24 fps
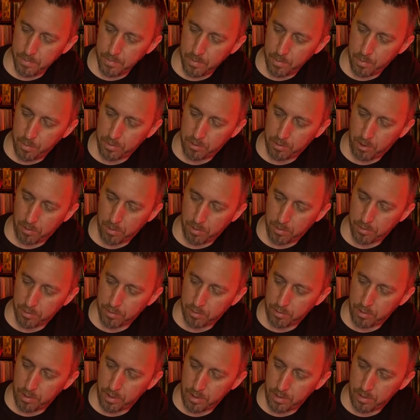Return to the
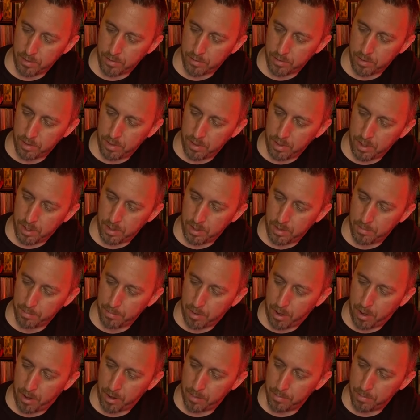Screens and
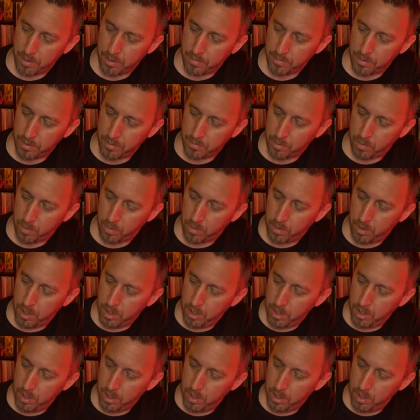Embodiment of Evil,